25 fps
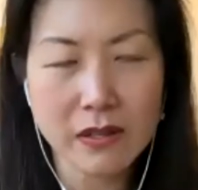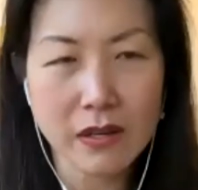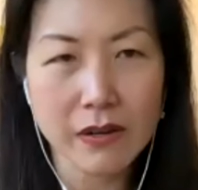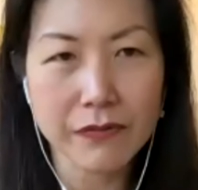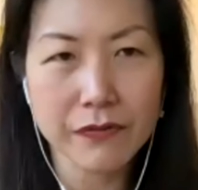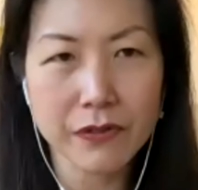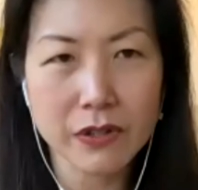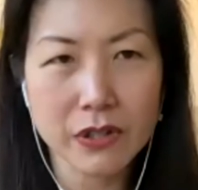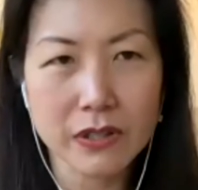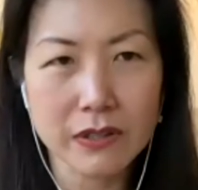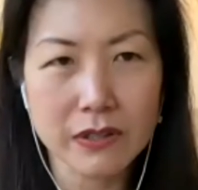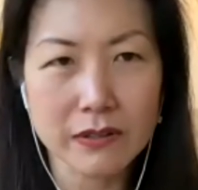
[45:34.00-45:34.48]

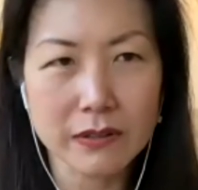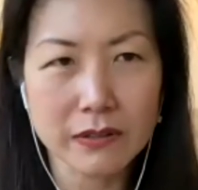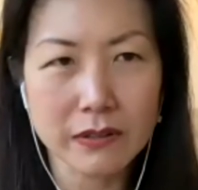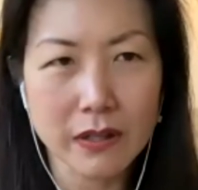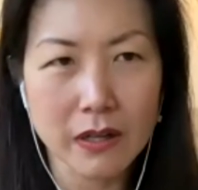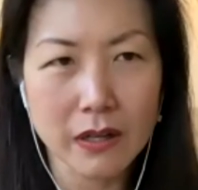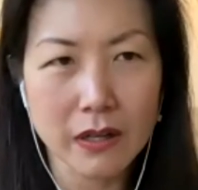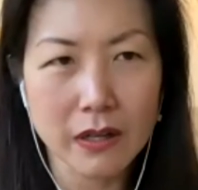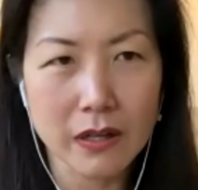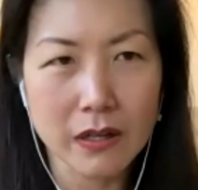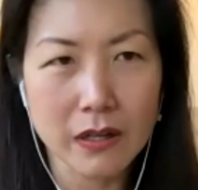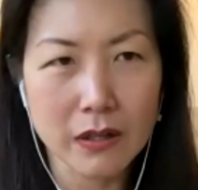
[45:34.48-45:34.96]
African
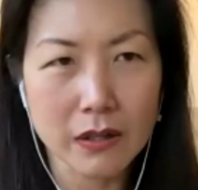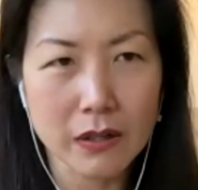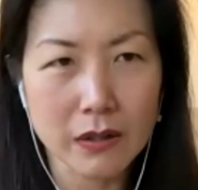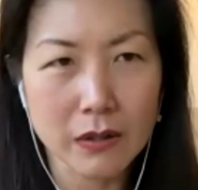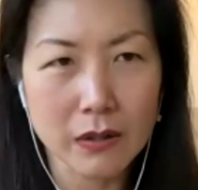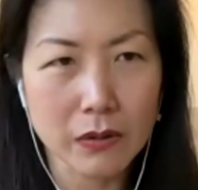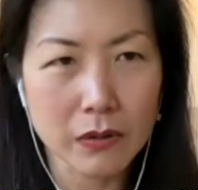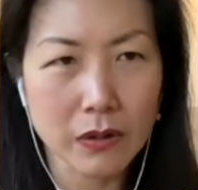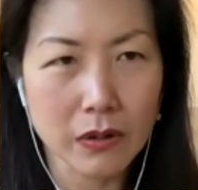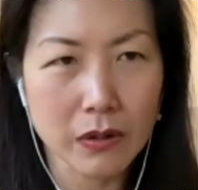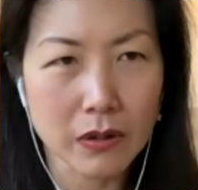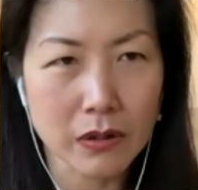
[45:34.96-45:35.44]

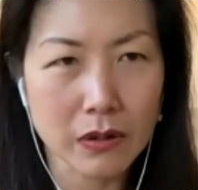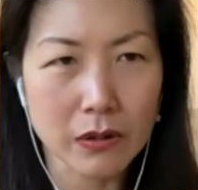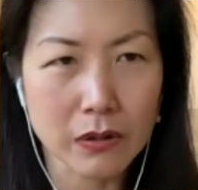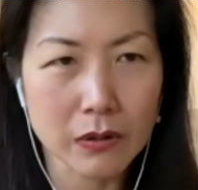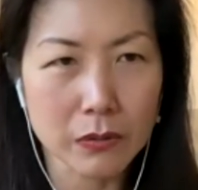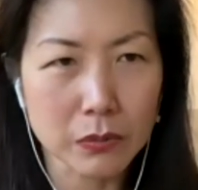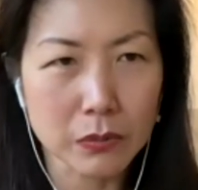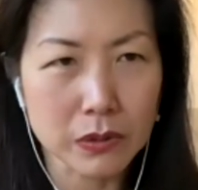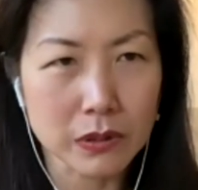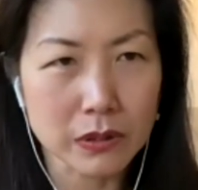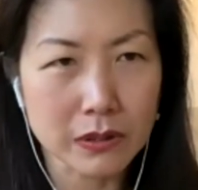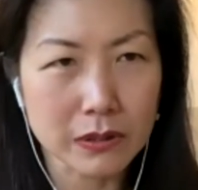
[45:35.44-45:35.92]
uh, uh,
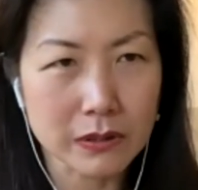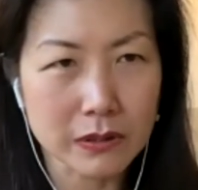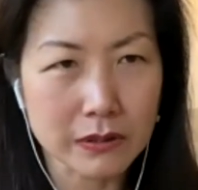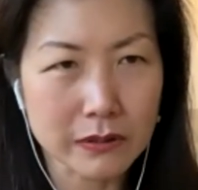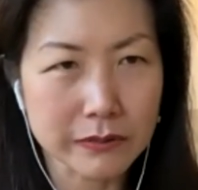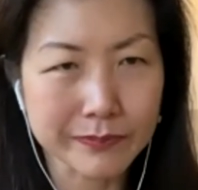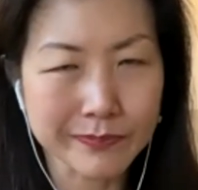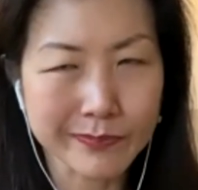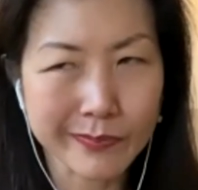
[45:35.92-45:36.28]
were